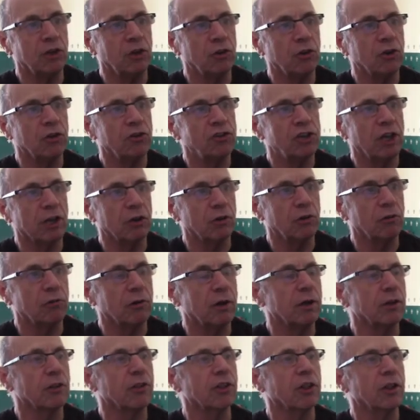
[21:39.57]
you can check your
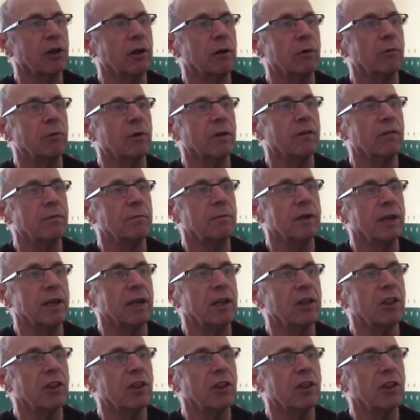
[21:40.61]
answer with me.